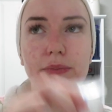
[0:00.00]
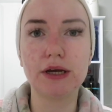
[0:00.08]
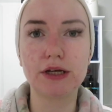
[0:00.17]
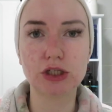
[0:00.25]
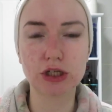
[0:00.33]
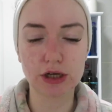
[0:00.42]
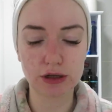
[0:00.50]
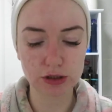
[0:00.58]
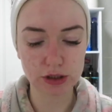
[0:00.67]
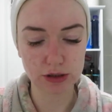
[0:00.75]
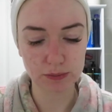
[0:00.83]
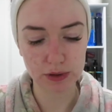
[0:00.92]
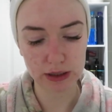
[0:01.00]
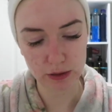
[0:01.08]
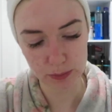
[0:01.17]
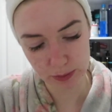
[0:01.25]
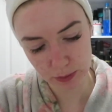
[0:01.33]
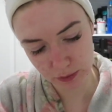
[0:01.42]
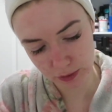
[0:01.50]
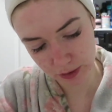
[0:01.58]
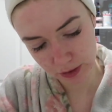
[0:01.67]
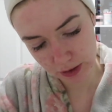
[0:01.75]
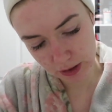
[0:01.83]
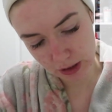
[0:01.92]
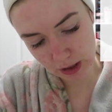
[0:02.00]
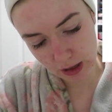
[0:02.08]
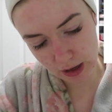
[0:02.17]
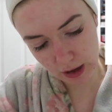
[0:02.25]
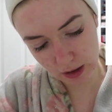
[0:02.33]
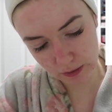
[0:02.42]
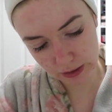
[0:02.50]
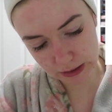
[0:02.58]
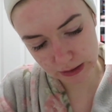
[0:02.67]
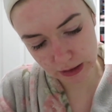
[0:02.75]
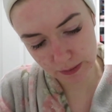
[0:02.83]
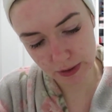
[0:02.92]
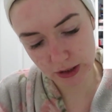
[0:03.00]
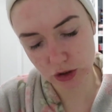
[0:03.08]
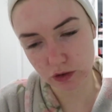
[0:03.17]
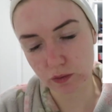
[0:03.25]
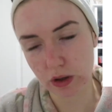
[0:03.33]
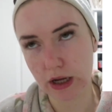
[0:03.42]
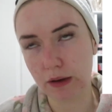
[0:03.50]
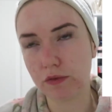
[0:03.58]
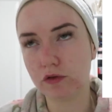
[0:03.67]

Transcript: picture, I'm just going to put a little bit more on. I'll insert a picture of what I had